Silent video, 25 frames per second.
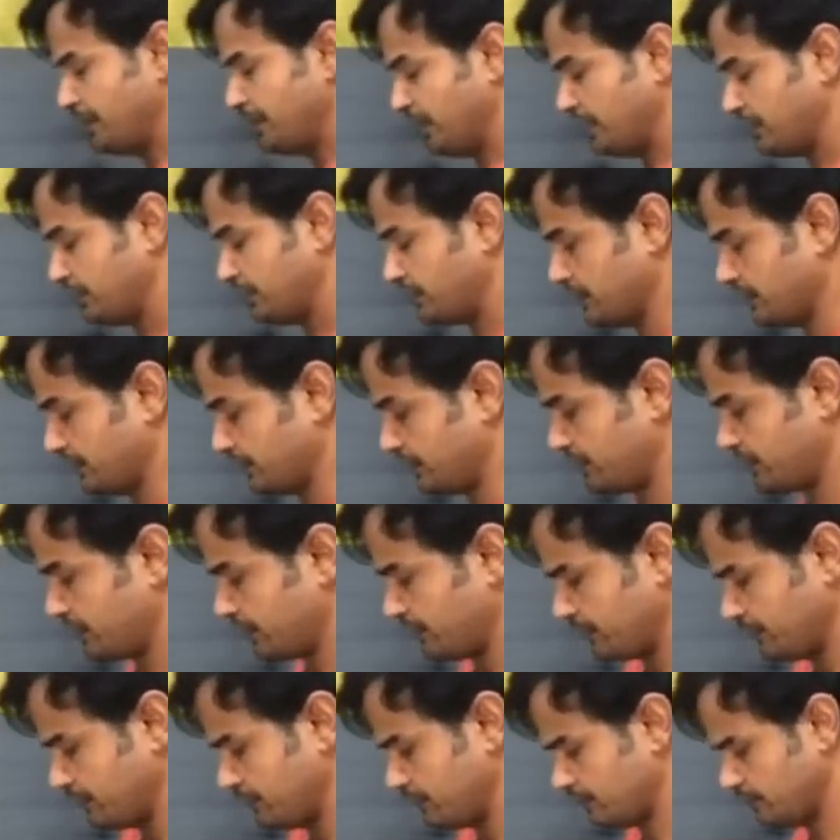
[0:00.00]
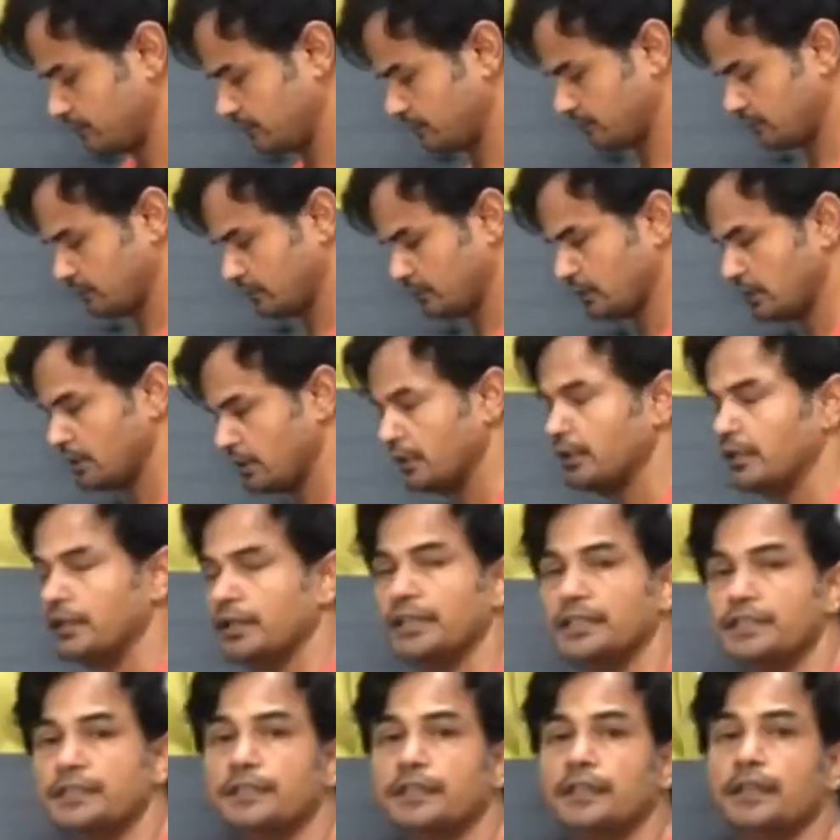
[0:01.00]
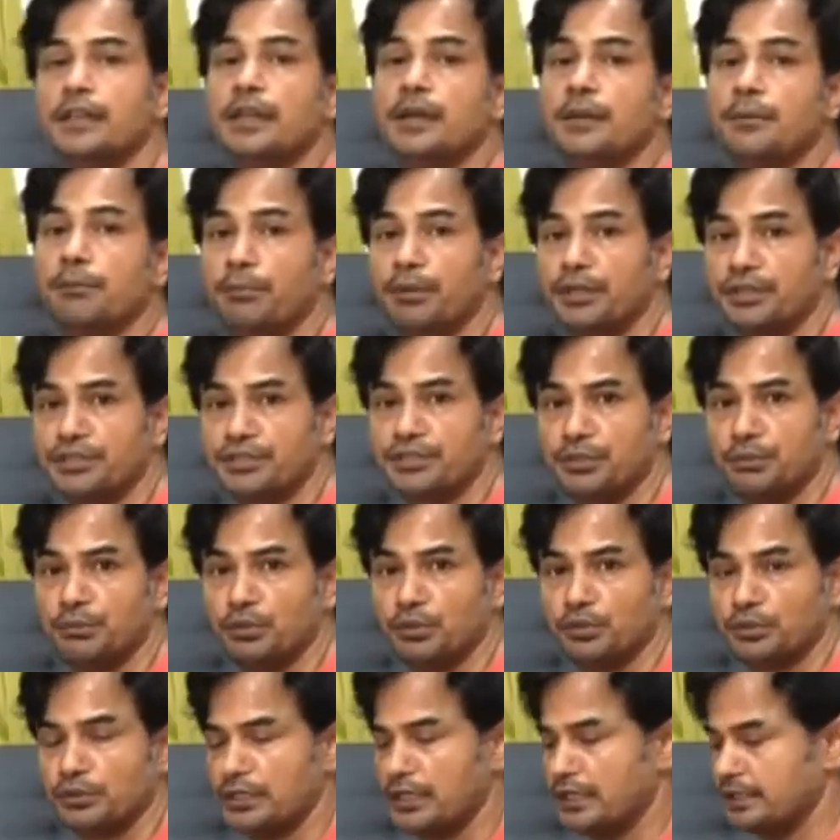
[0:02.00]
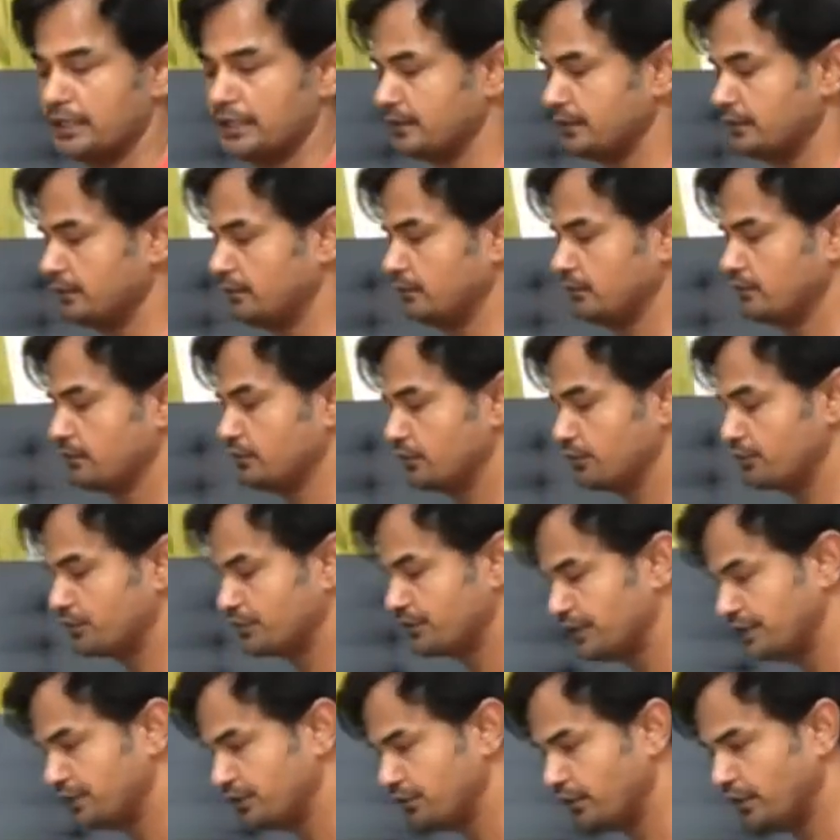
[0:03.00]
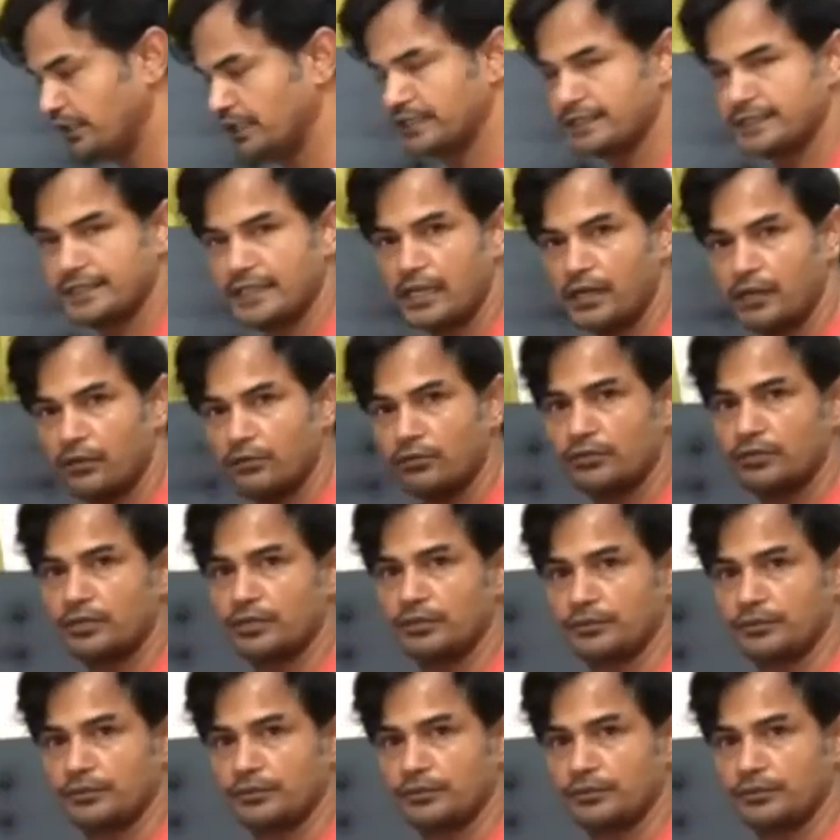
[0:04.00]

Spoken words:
practice is Paschimottanasana. So stretch your legs out